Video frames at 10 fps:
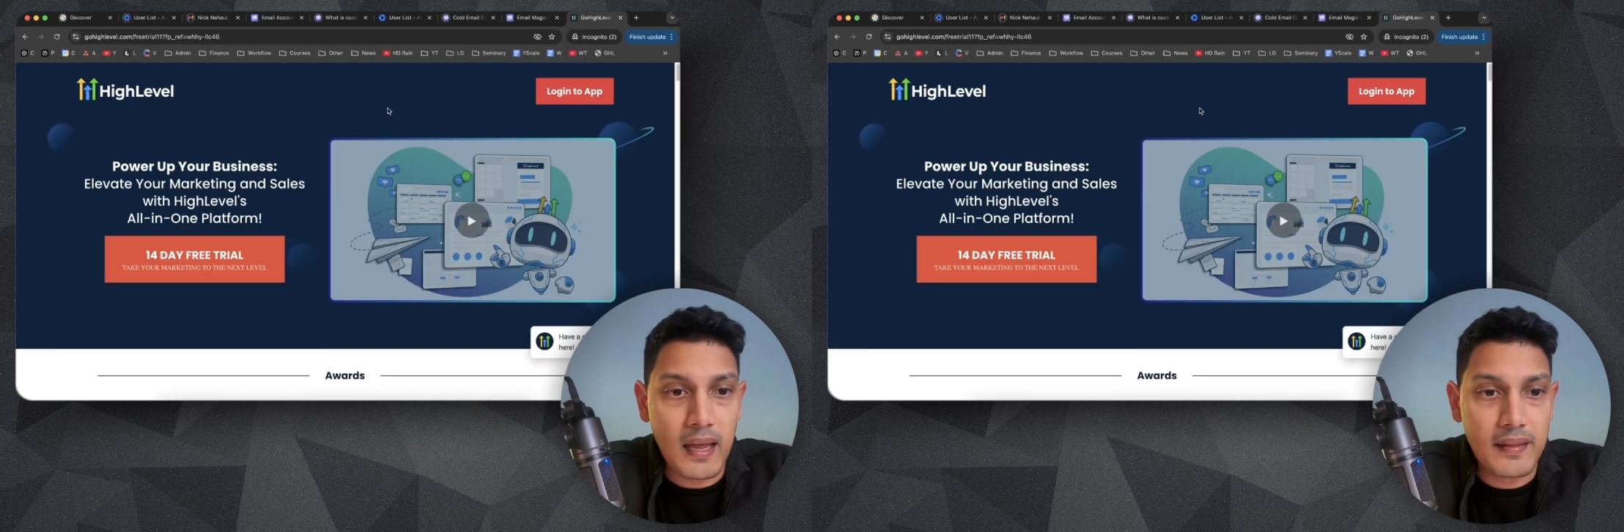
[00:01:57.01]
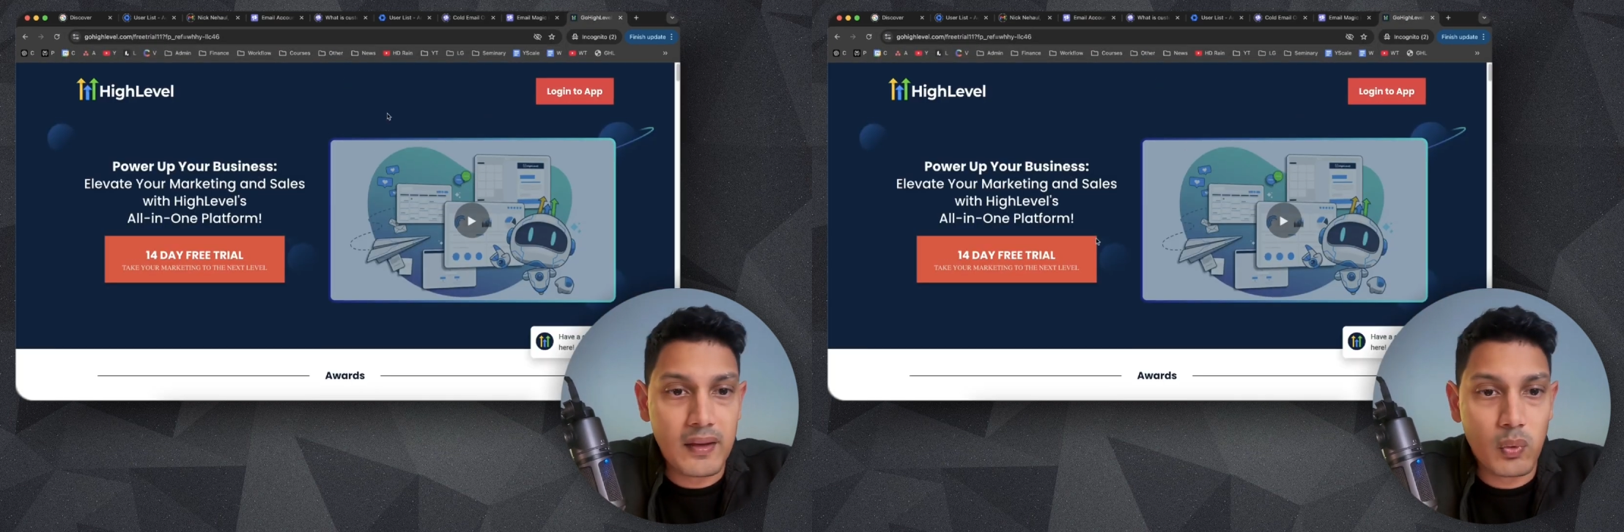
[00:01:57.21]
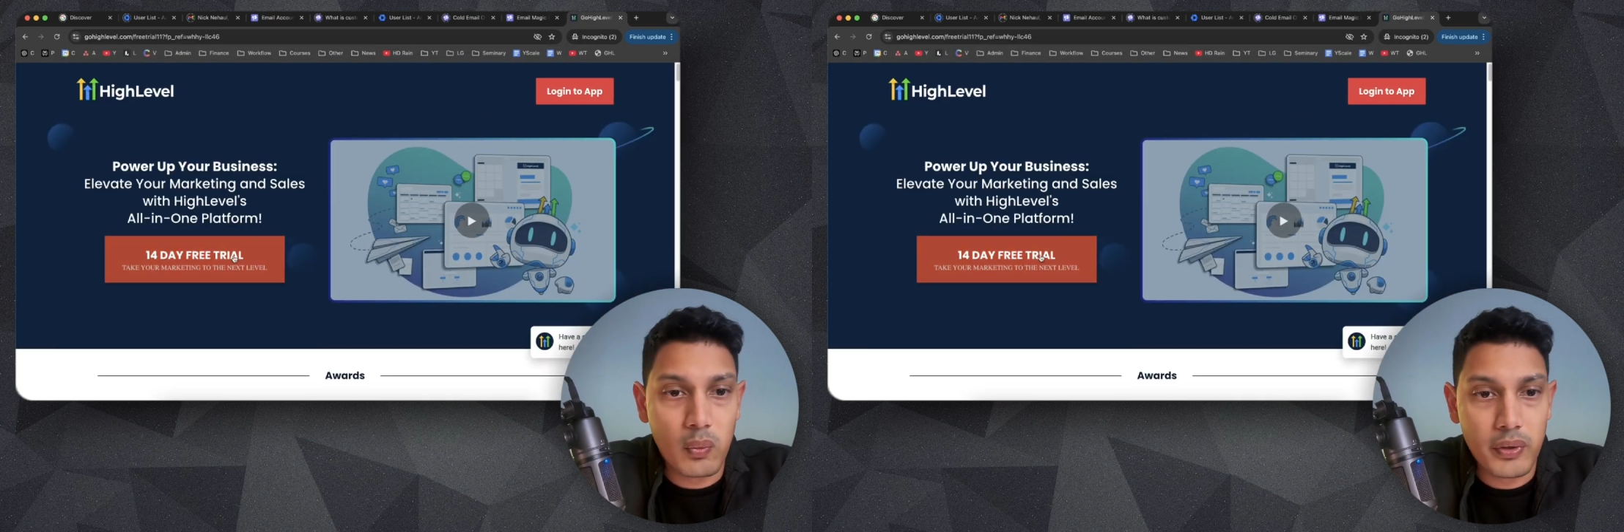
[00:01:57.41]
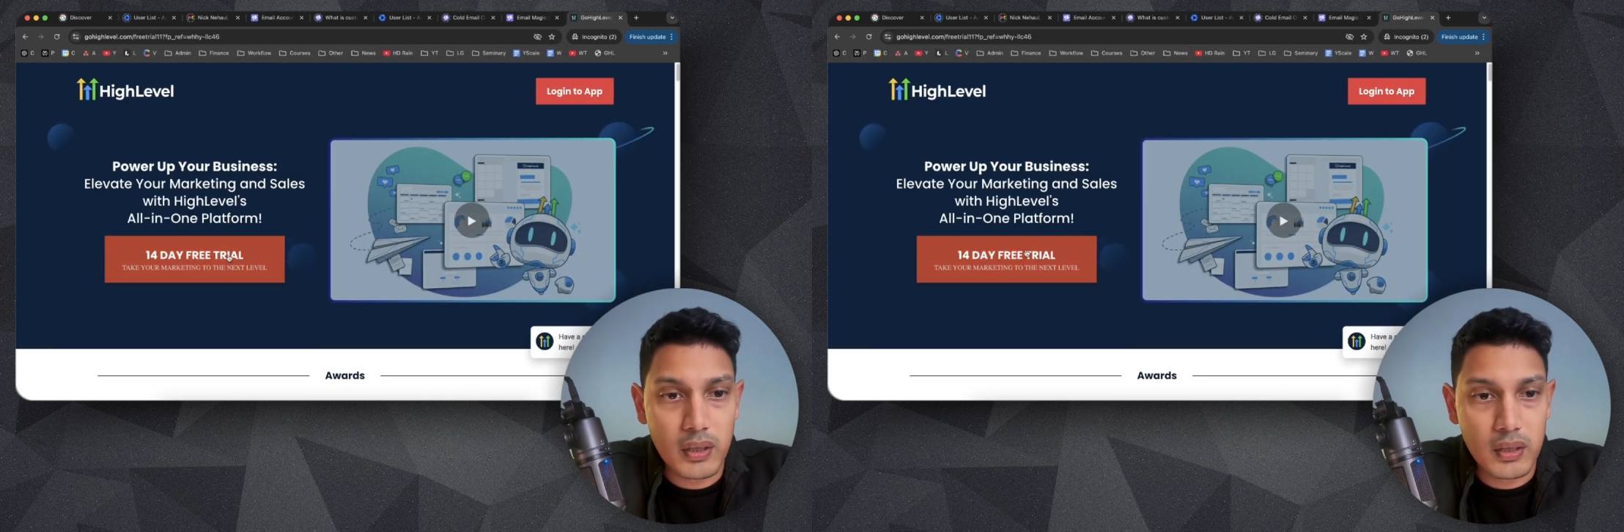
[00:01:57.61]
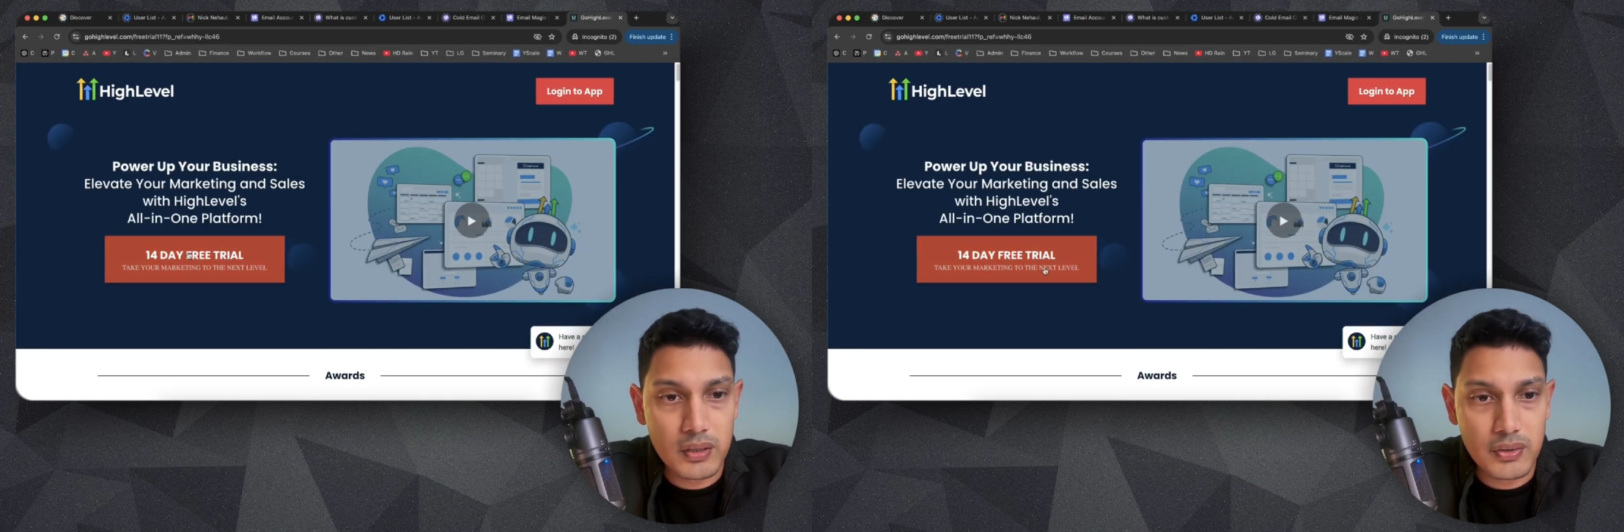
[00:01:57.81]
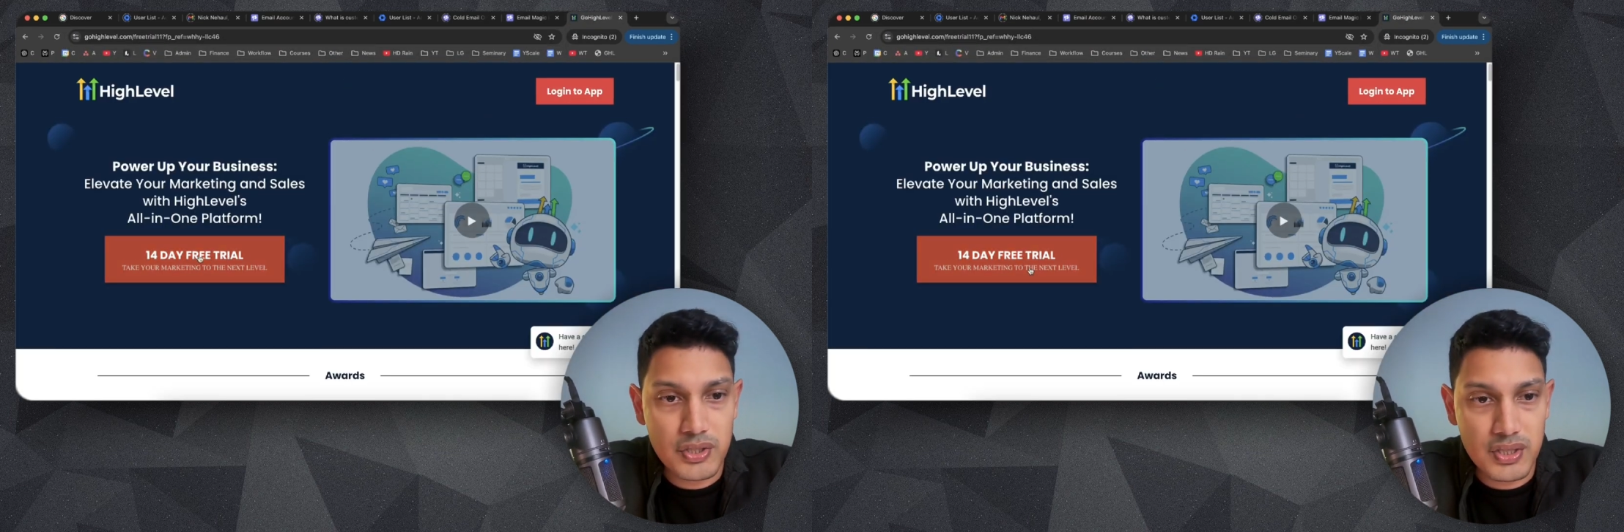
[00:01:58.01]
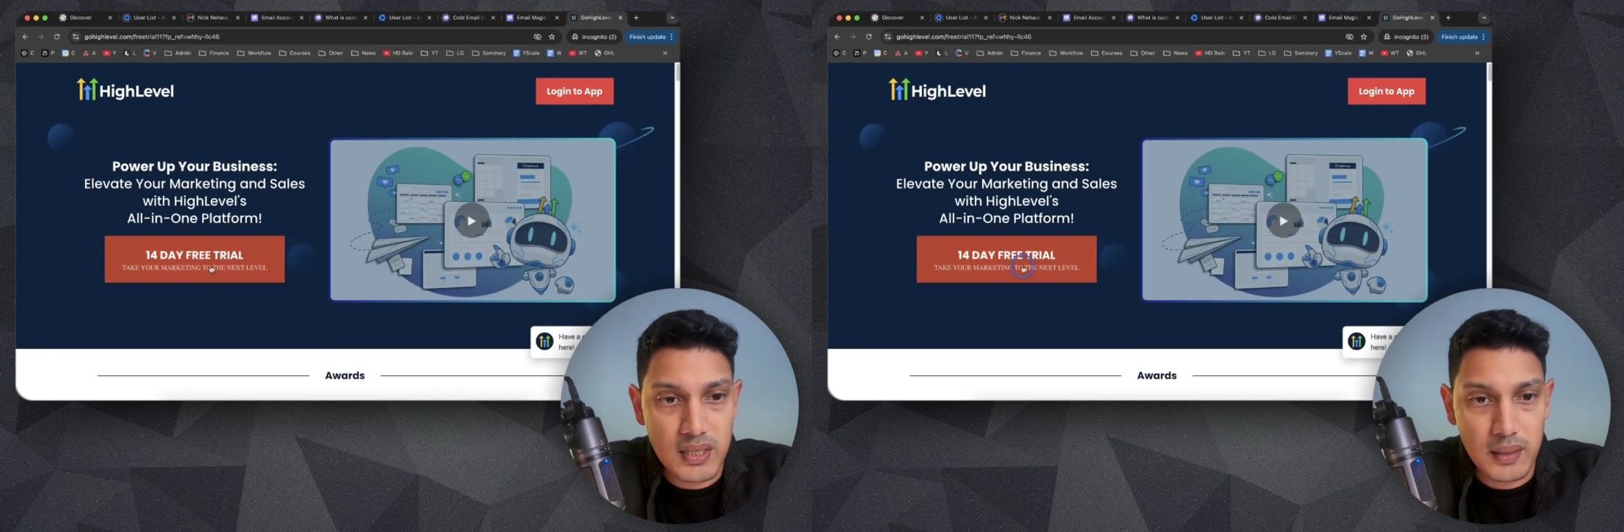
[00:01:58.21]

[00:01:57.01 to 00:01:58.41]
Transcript: And then what we're going to do is just sign